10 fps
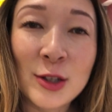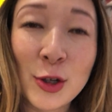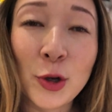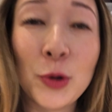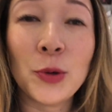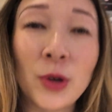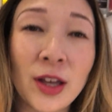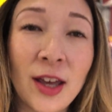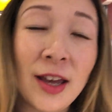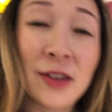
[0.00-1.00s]
So
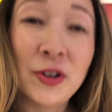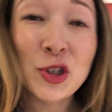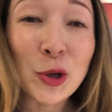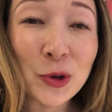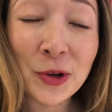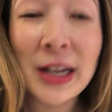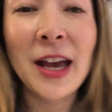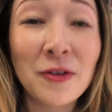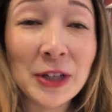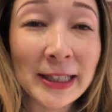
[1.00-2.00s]
if you don't already
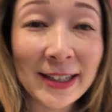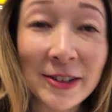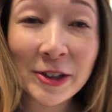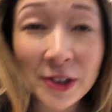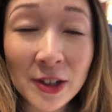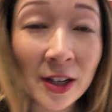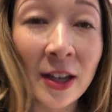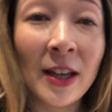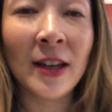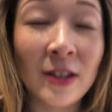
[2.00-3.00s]
have Clear,
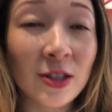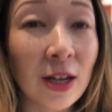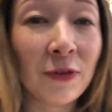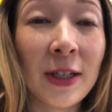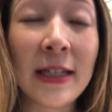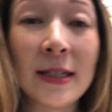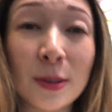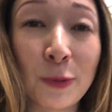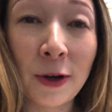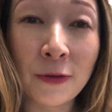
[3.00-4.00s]
you definitely need to
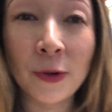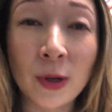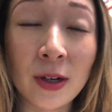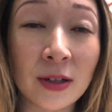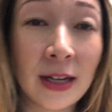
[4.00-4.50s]
spring for it.